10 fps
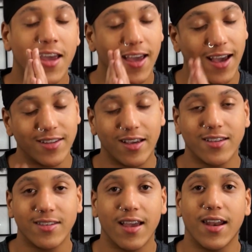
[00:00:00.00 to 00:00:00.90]
As I
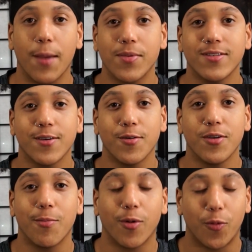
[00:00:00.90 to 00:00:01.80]
said, episode
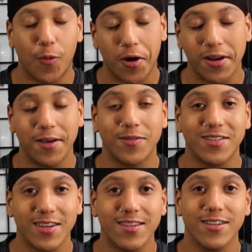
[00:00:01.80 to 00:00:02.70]
number one of
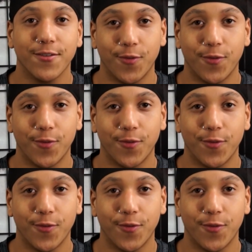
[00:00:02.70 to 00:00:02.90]
season